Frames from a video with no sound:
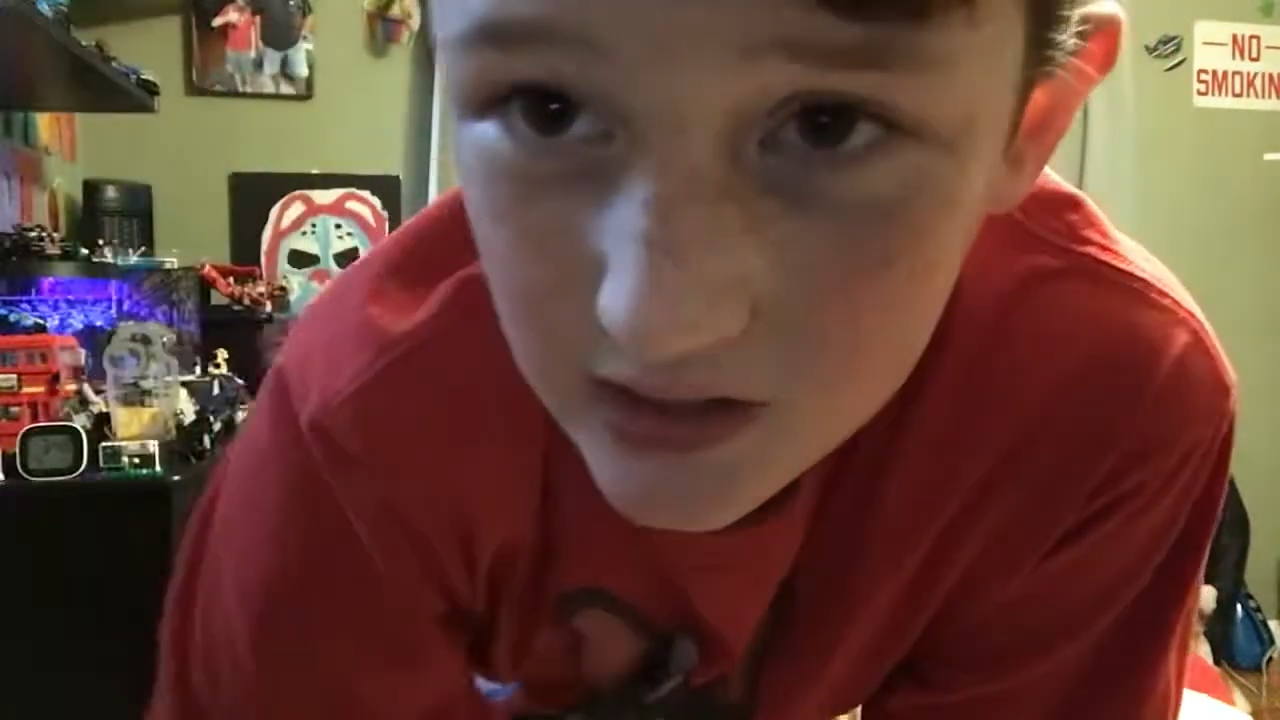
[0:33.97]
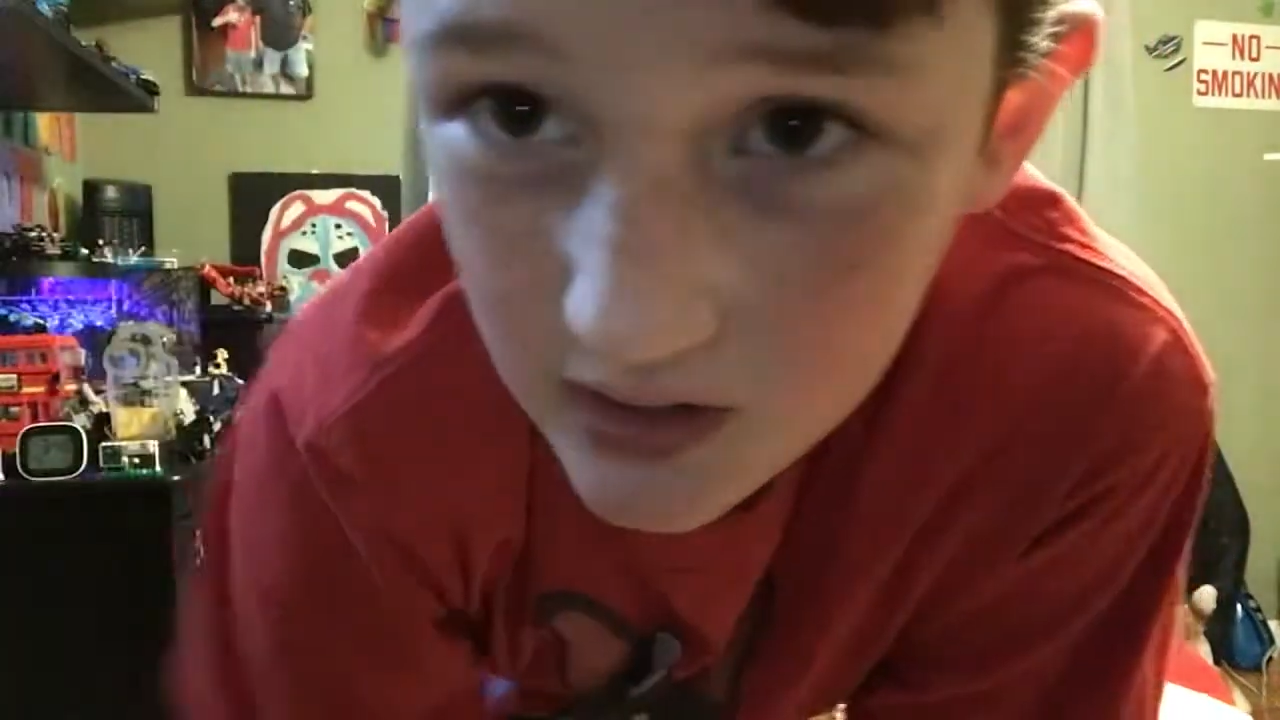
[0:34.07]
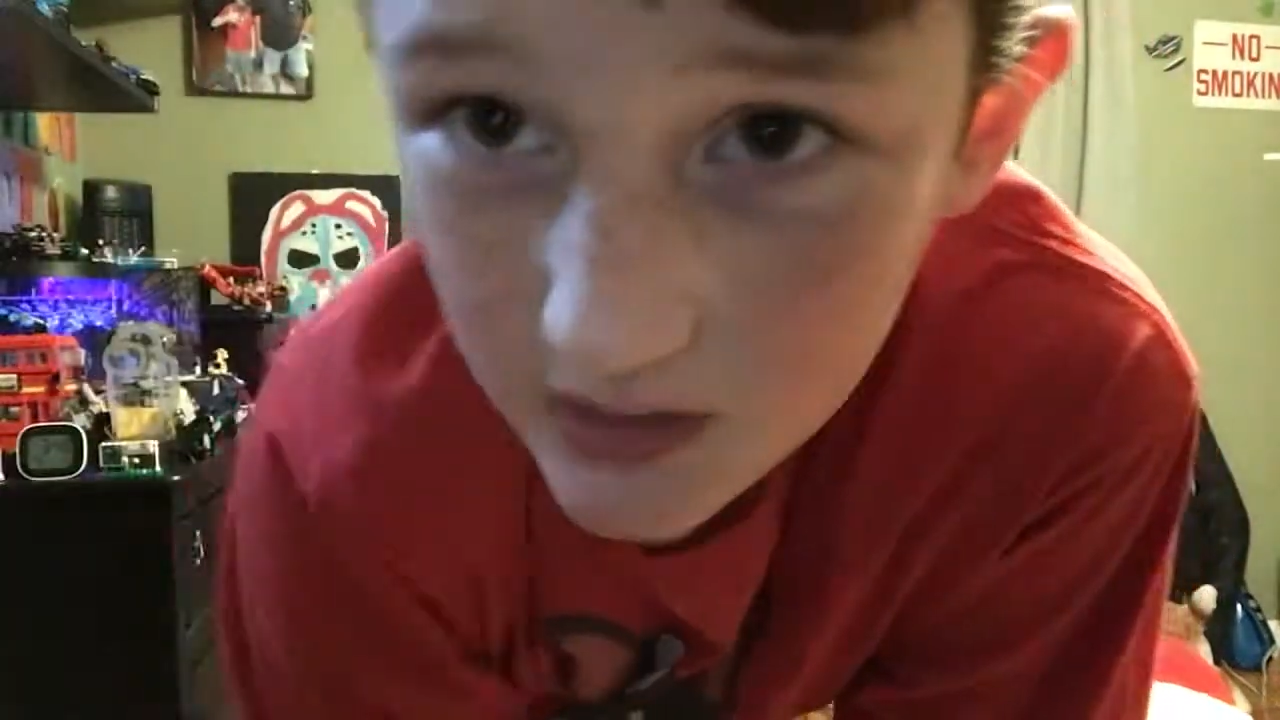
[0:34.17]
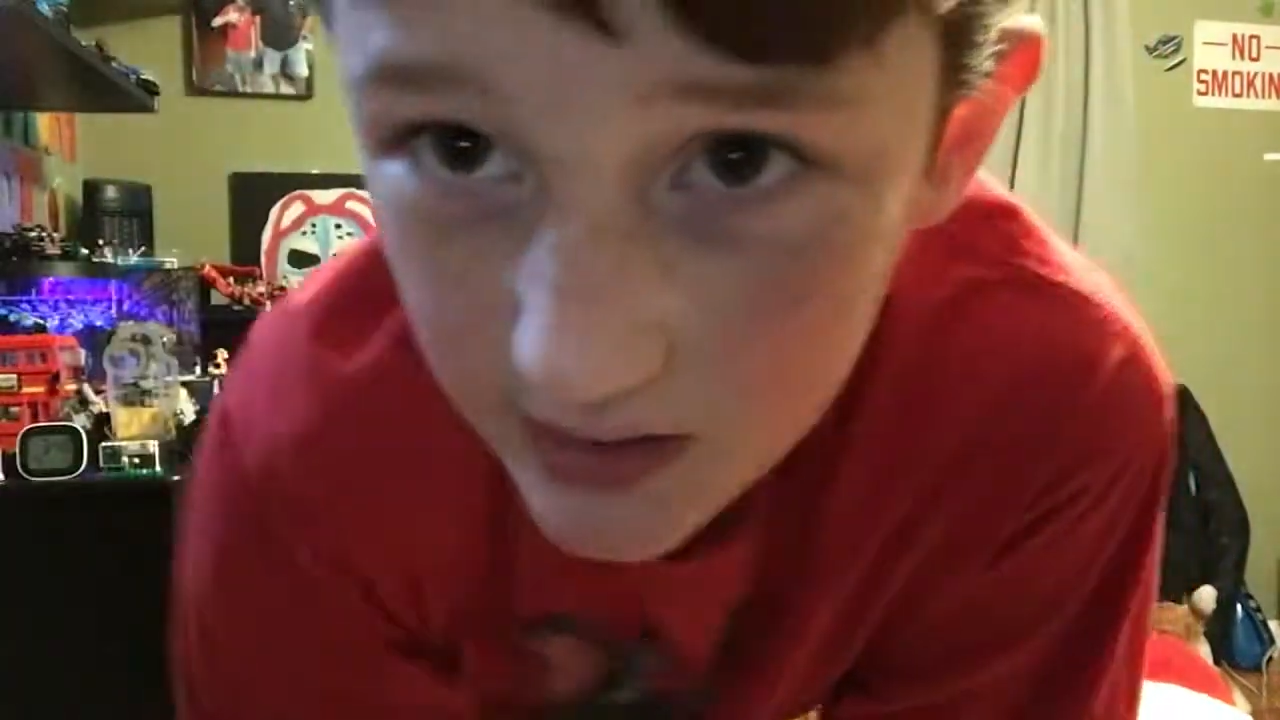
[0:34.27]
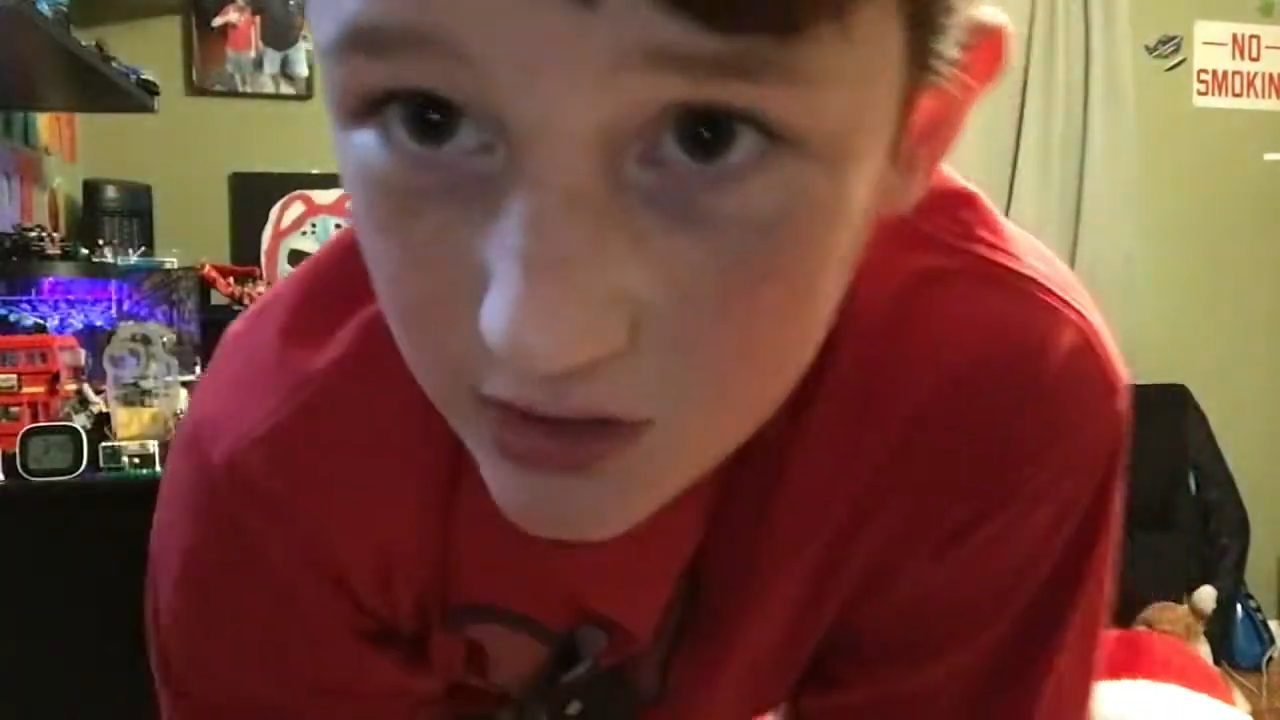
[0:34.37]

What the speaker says: to, like,